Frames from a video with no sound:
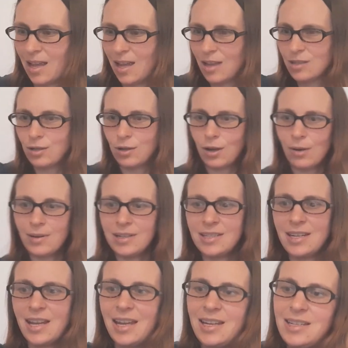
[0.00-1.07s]
So you're going to
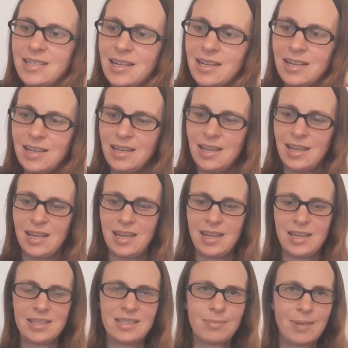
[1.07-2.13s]
need
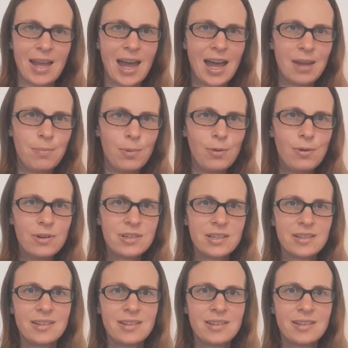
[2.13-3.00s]
some cardboard.